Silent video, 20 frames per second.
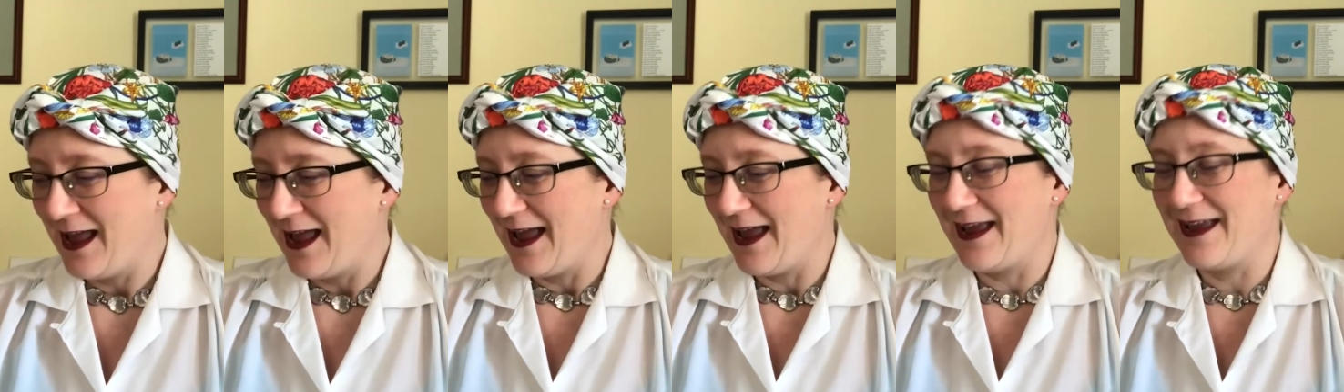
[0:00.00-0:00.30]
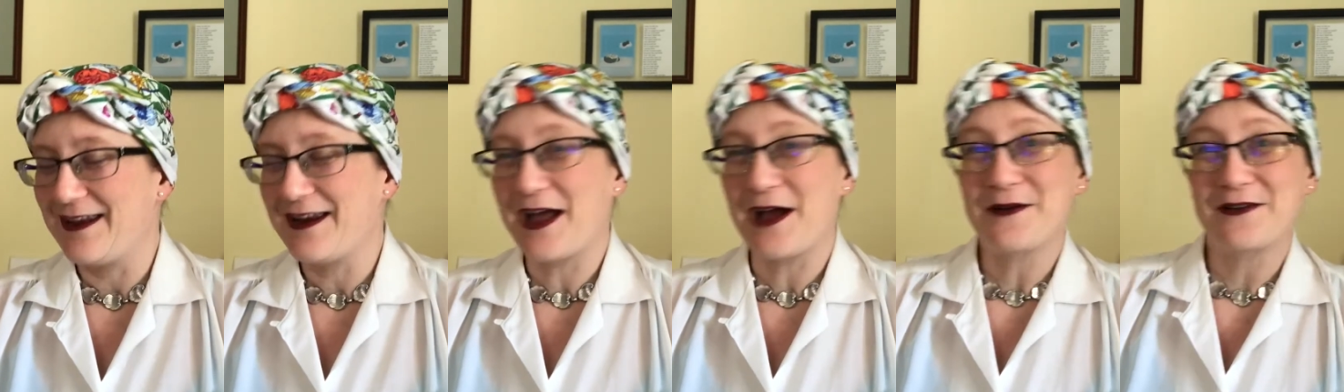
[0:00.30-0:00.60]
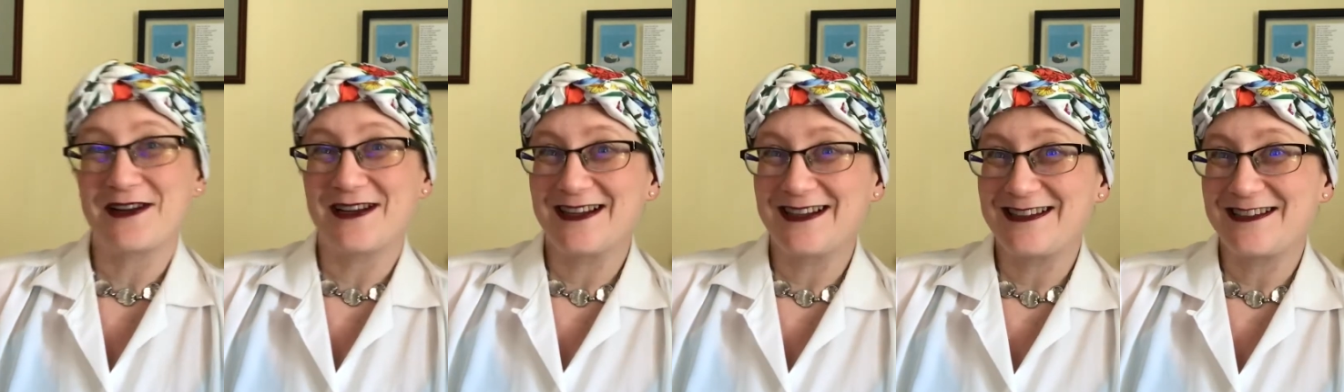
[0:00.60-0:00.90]
and I'm
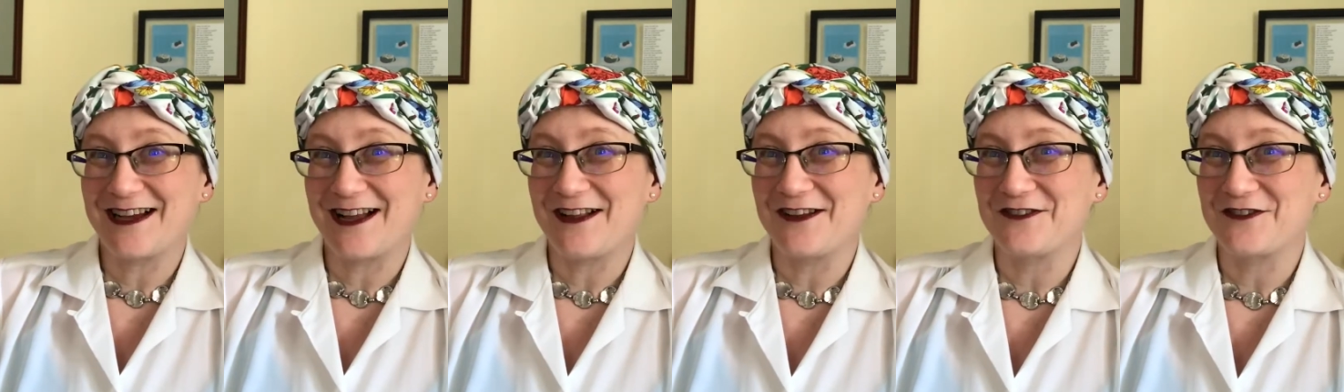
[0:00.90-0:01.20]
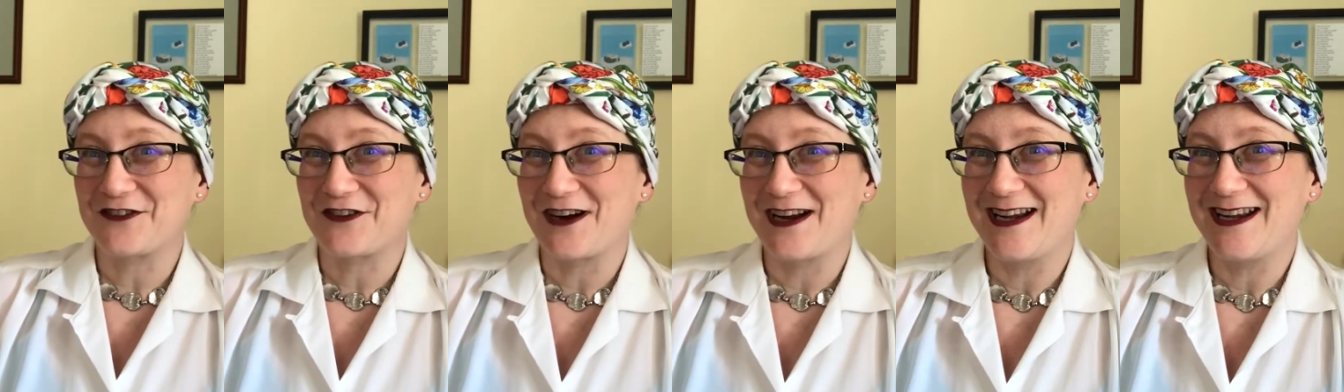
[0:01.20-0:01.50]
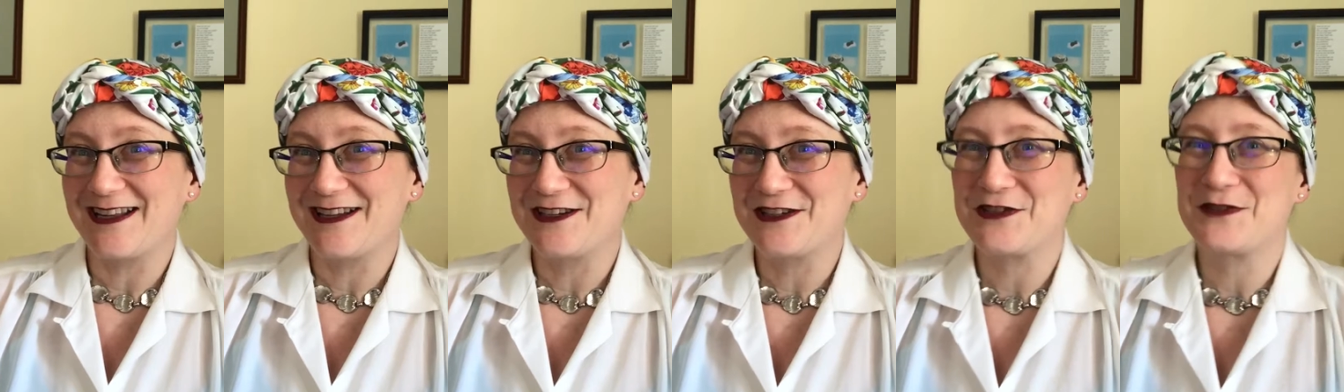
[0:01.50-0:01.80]
gonna delve right
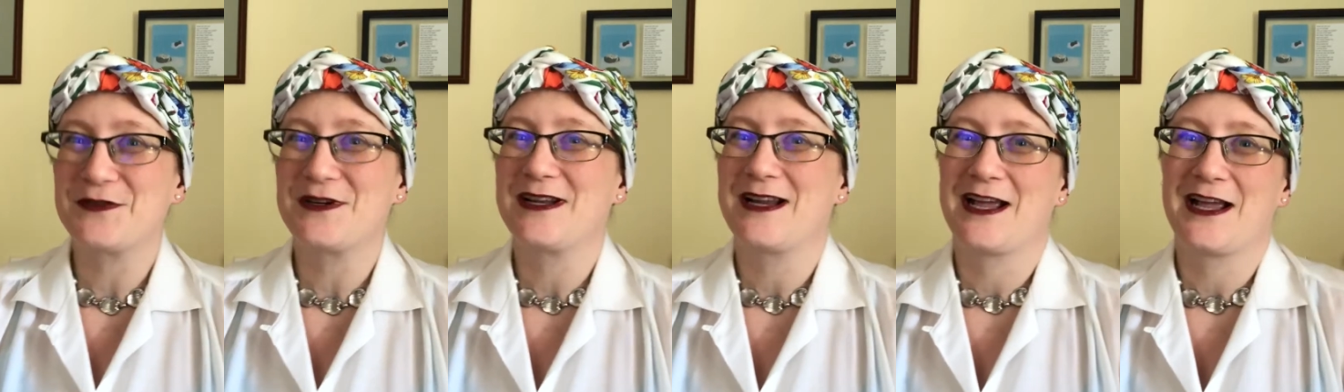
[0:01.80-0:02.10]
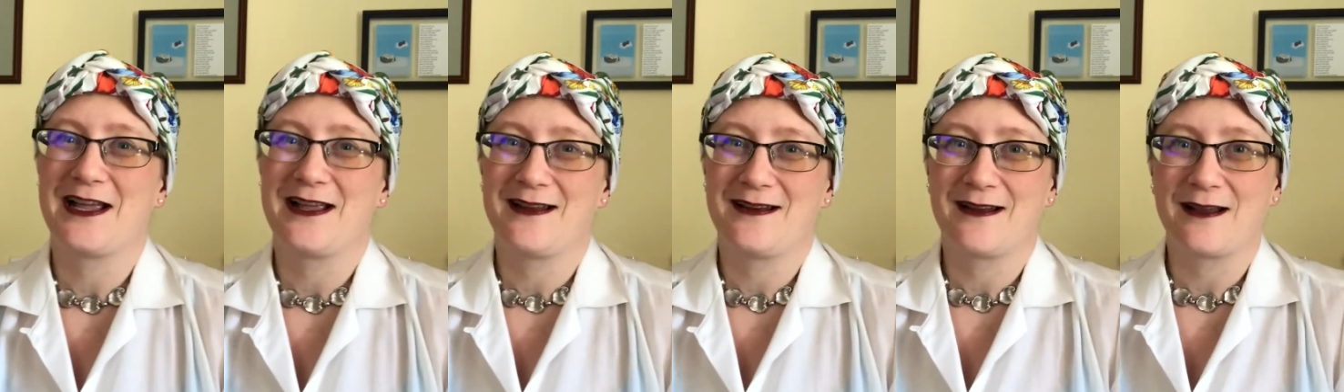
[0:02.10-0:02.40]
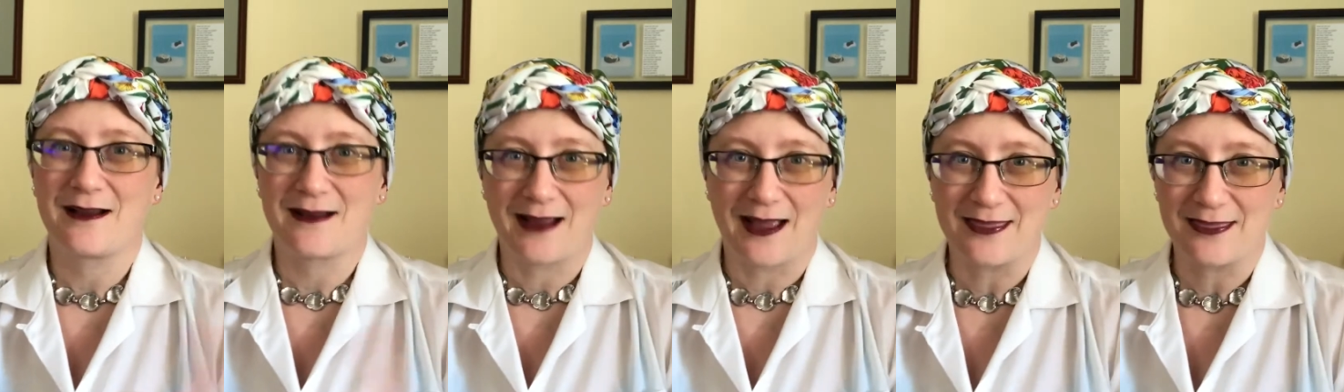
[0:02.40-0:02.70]
into it and
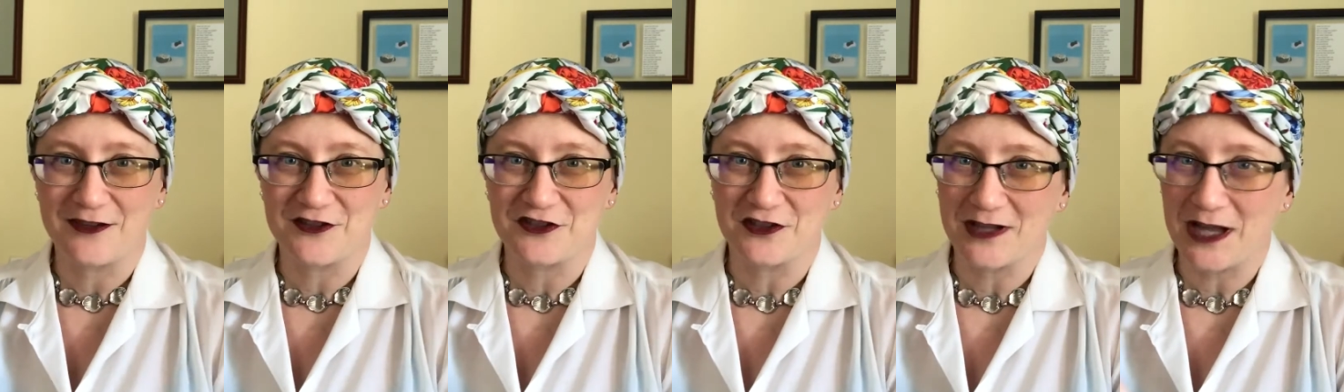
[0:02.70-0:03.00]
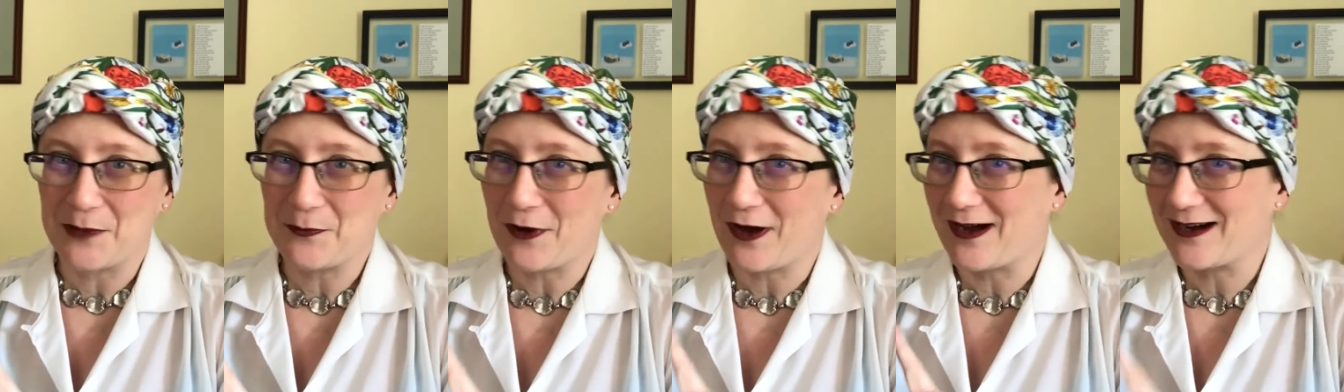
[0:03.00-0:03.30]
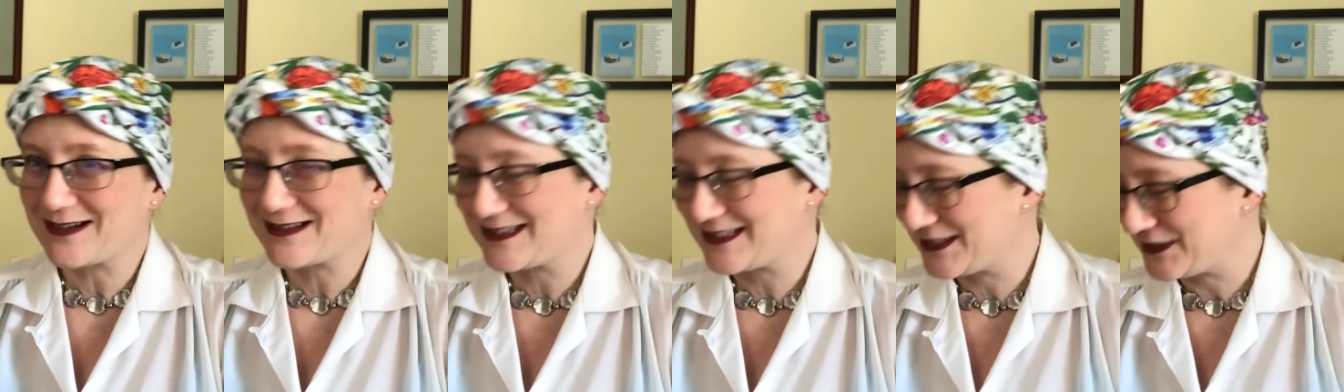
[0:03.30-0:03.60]
get the July
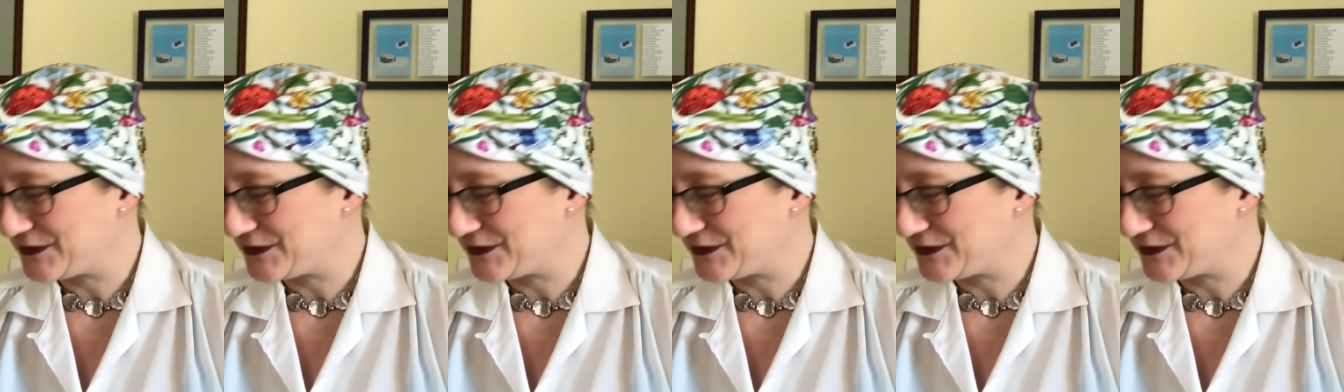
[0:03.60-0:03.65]
box.